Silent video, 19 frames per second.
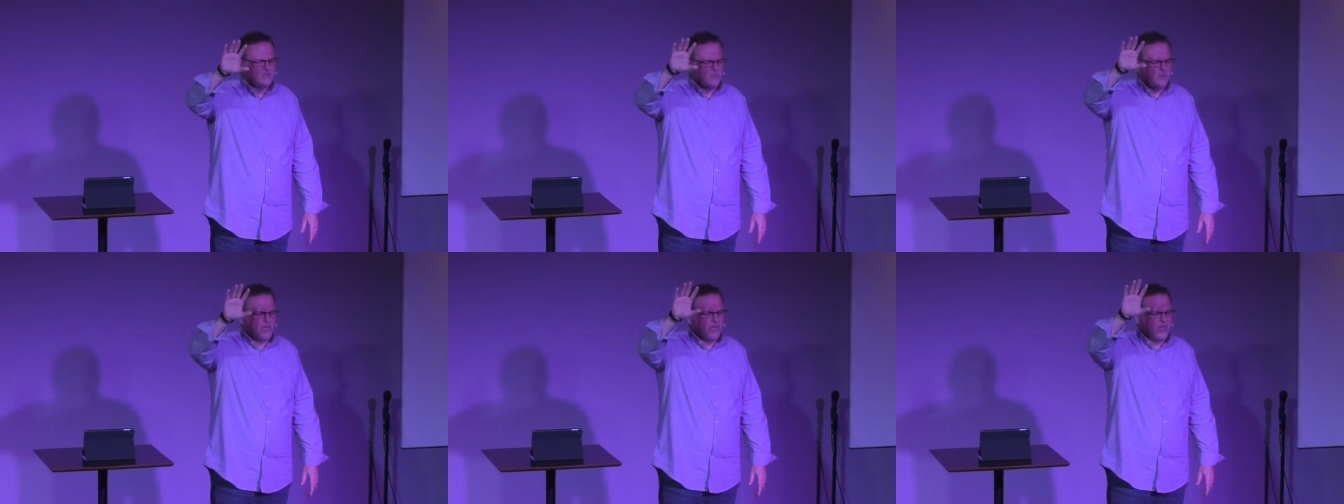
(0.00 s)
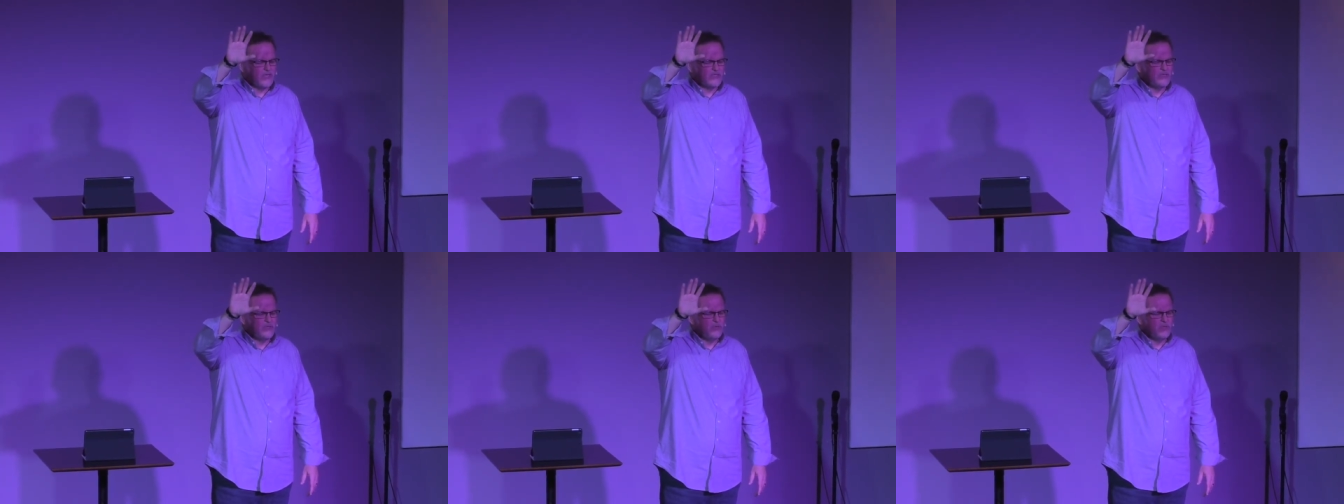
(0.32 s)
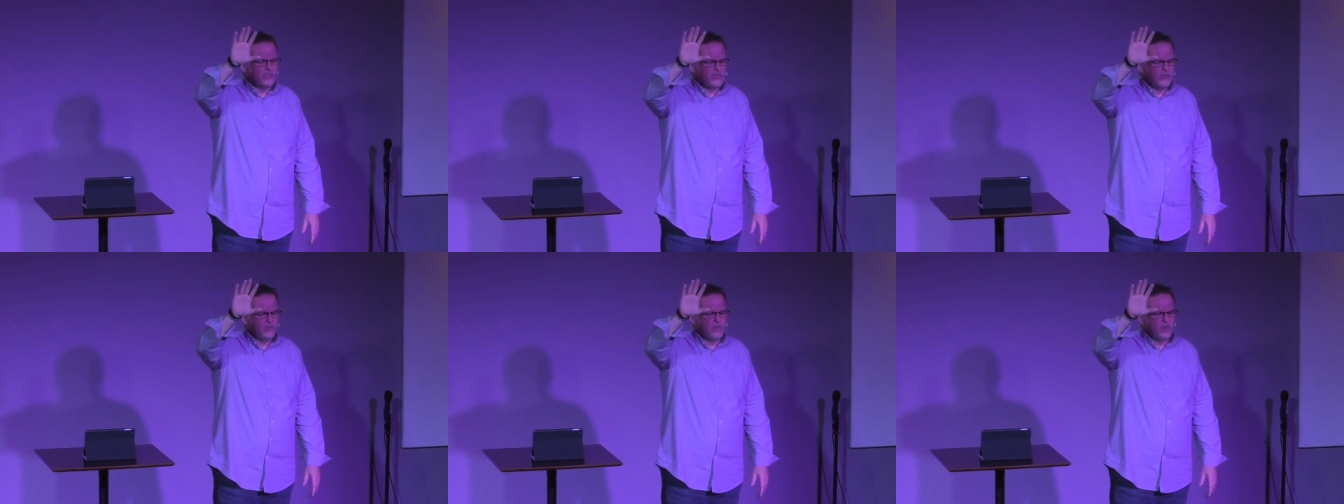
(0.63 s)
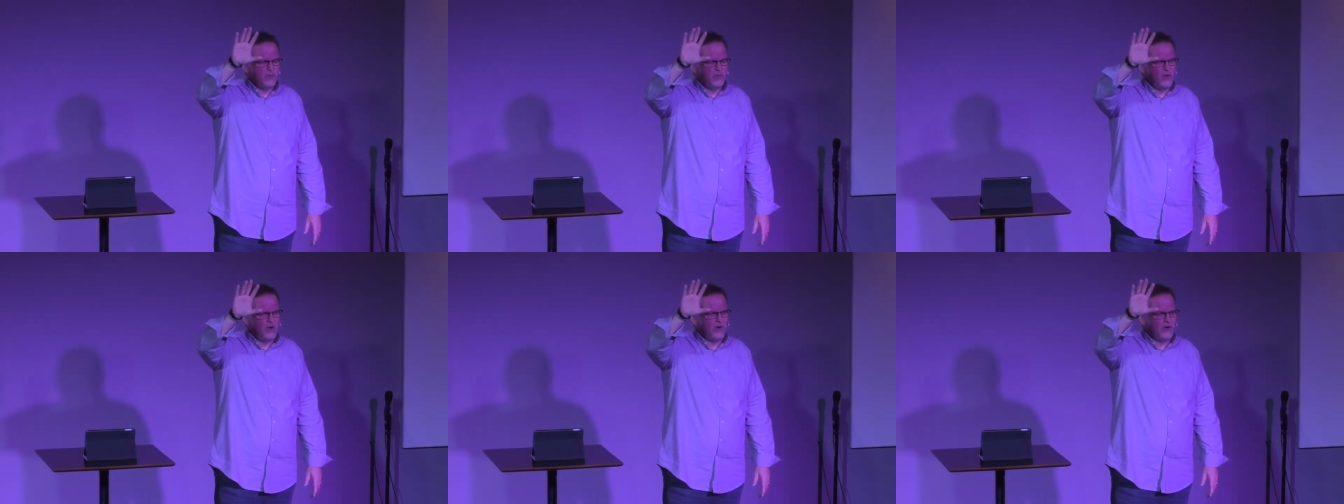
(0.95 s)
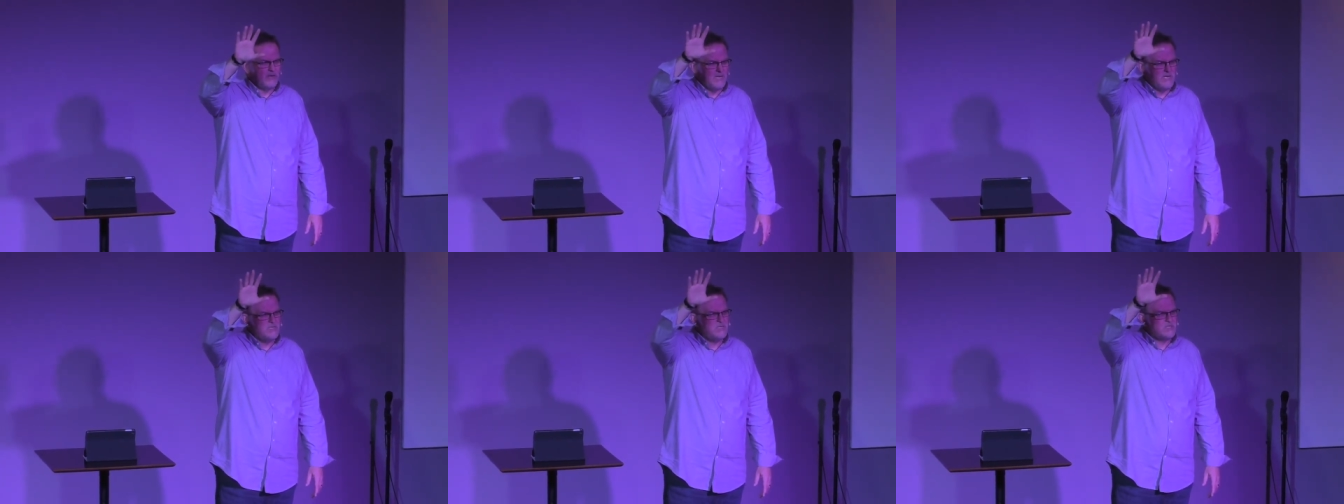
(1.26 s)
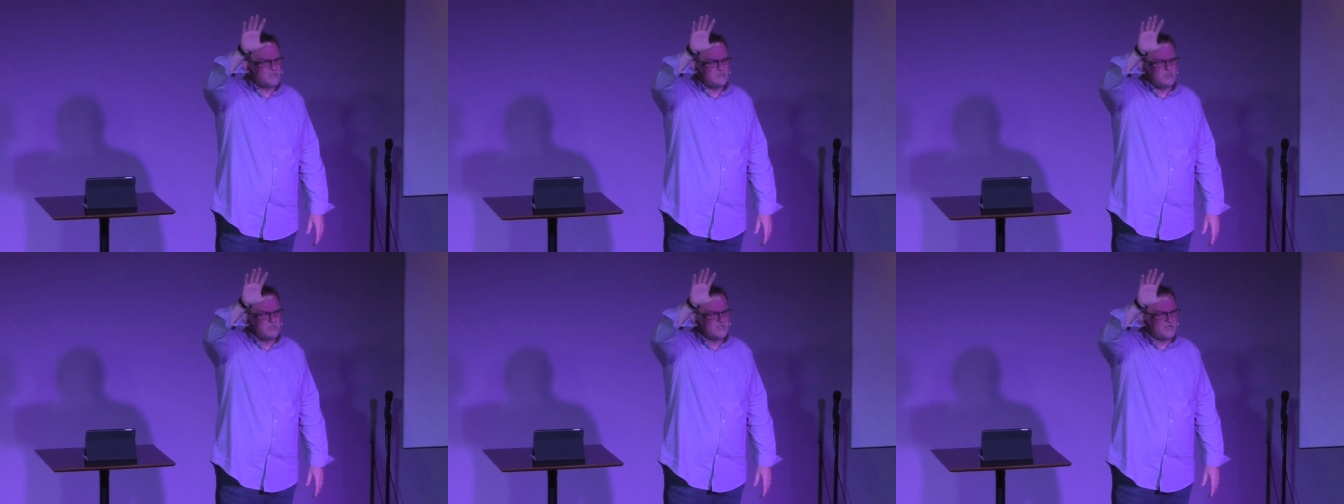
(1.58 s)
Dwayne, God's doing something in my heart today.
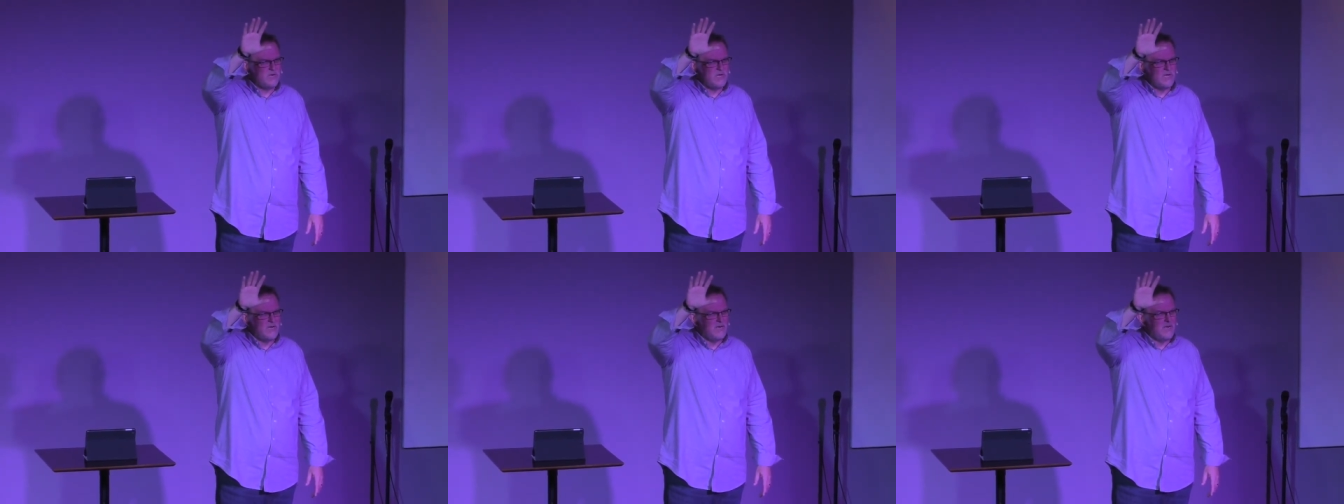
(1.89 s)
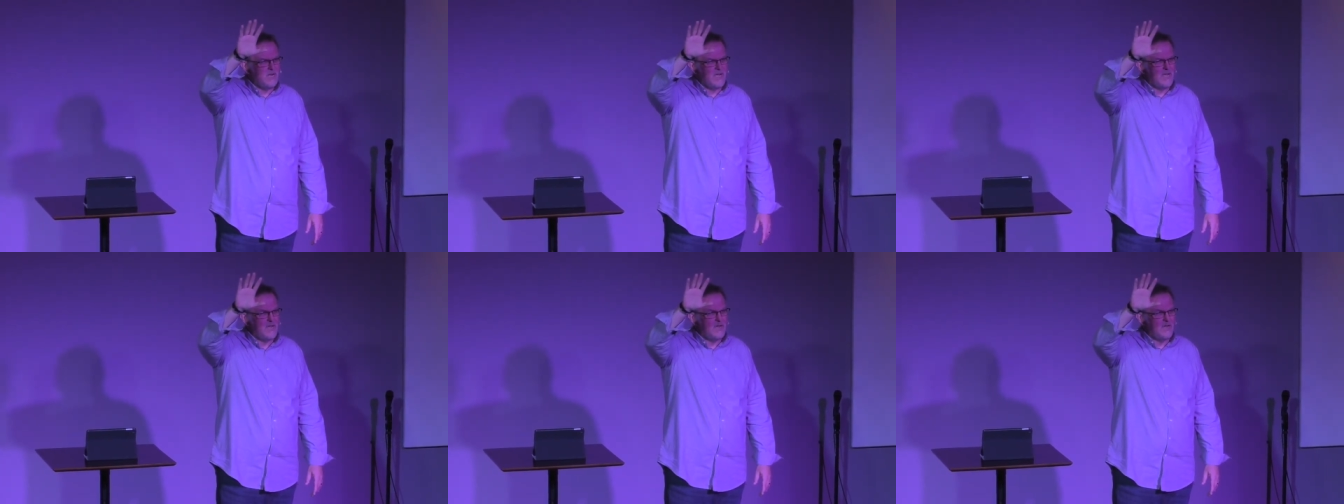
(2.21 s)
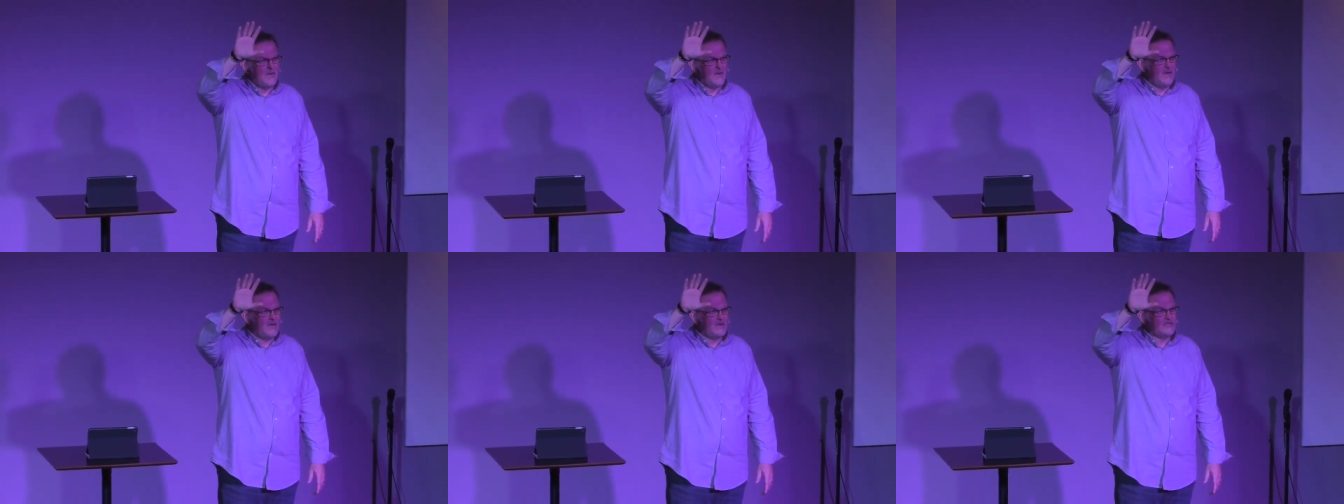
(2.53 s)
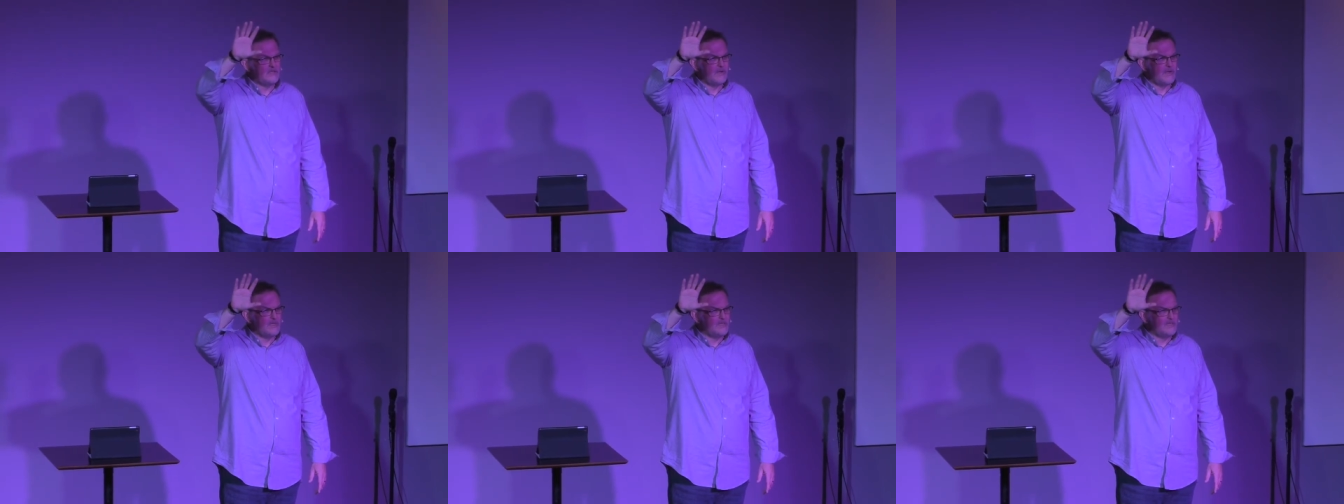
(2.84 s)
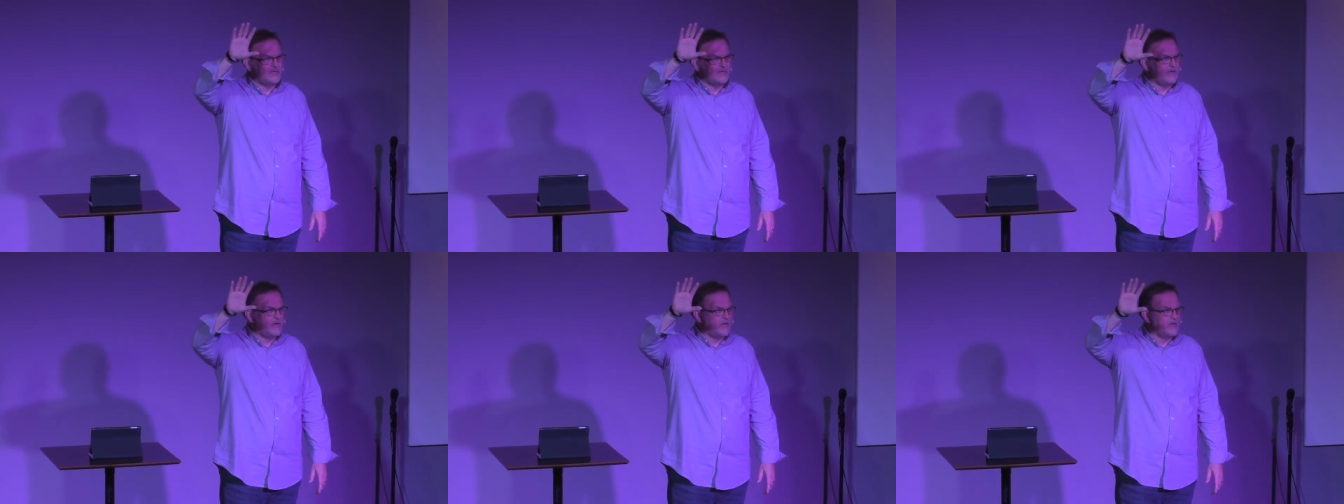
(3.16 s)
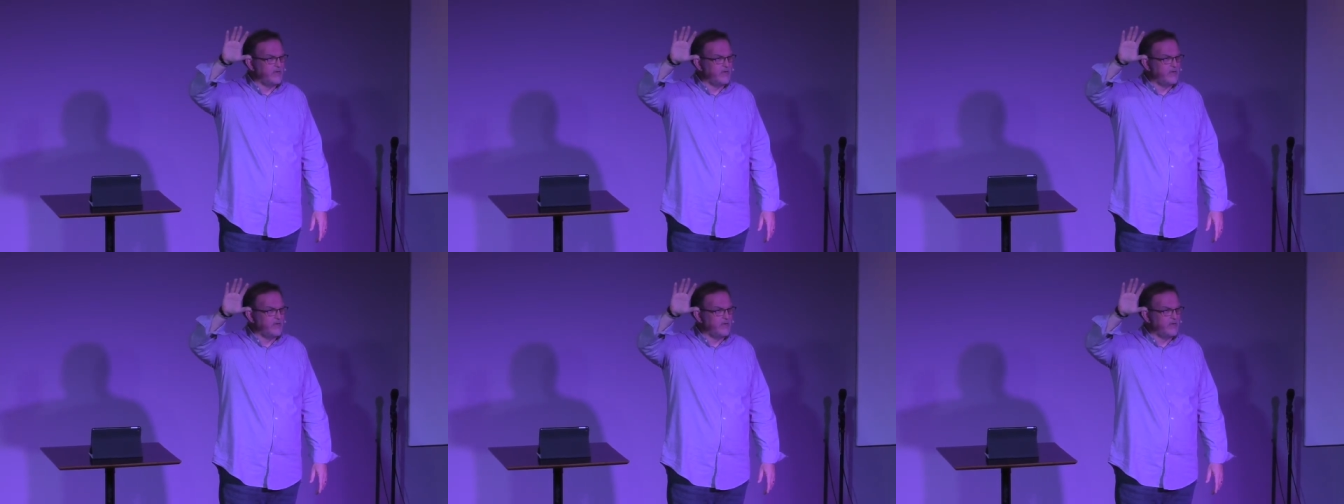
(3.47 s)
Just put your hand in the air so I can see